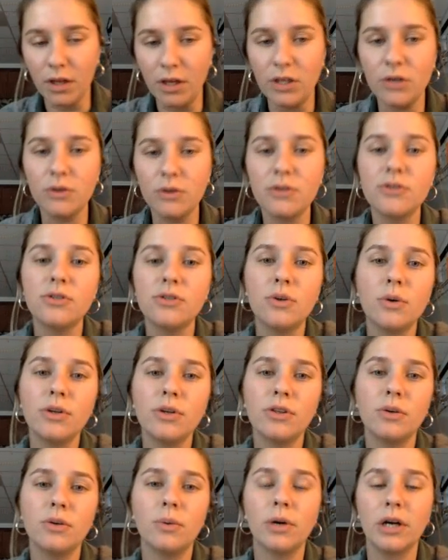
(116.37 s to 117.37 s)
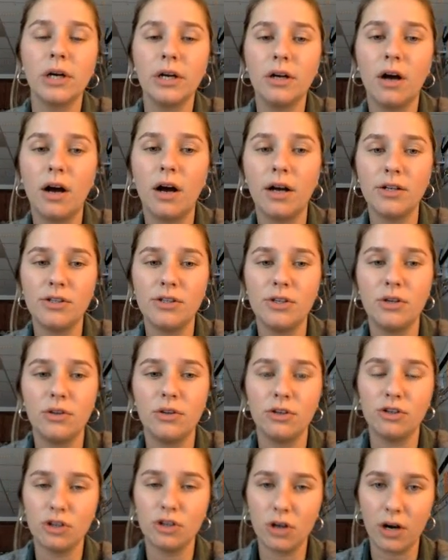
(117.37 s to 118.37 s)
You'll sort the word onto
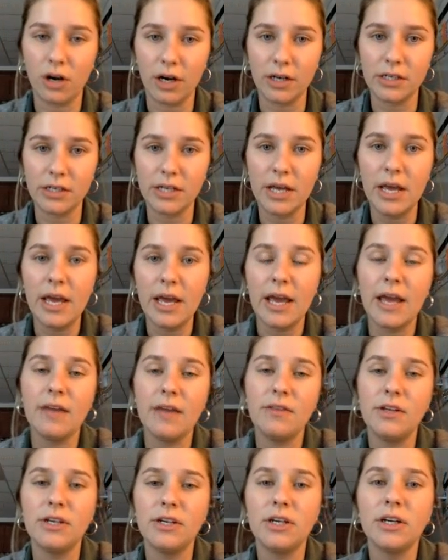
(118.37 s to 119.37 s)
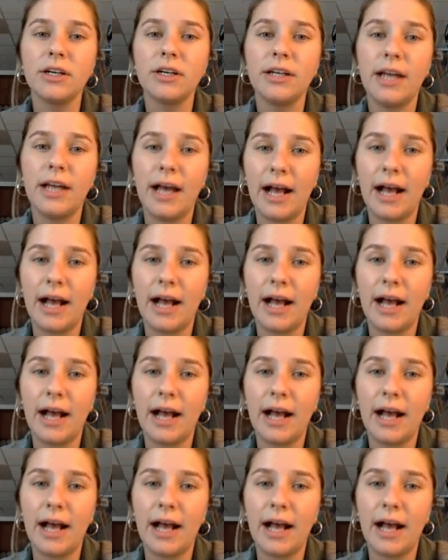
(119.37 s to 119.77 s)
the chart, and then you're going to